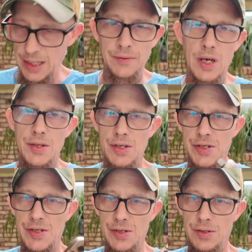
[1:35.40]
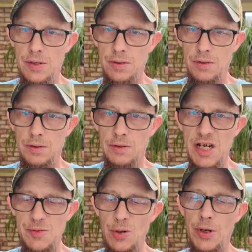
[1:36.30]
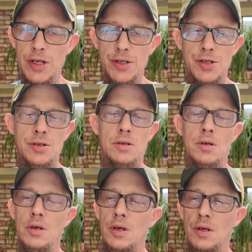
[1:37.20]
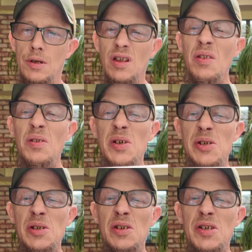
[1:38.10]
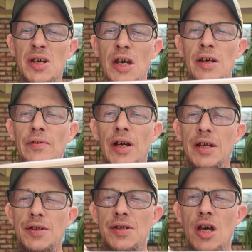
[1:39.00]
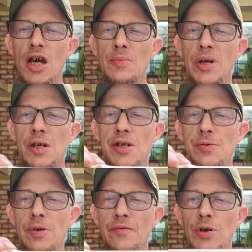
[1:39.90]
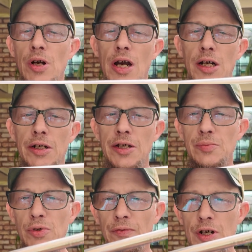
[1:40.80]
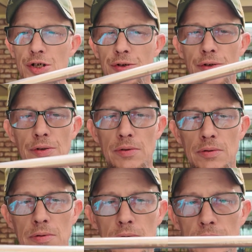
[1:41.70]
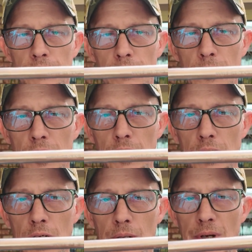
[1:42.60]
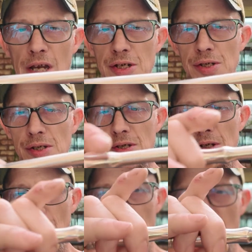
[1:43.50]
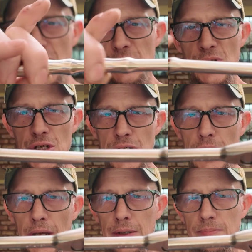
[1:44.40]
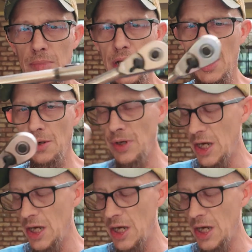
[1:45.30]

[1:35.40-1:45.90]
I have got this Craftsman wrench. This is kind of like, at the time, I guess, one of their higher end professional ratchets. It's an all nice machine like high-end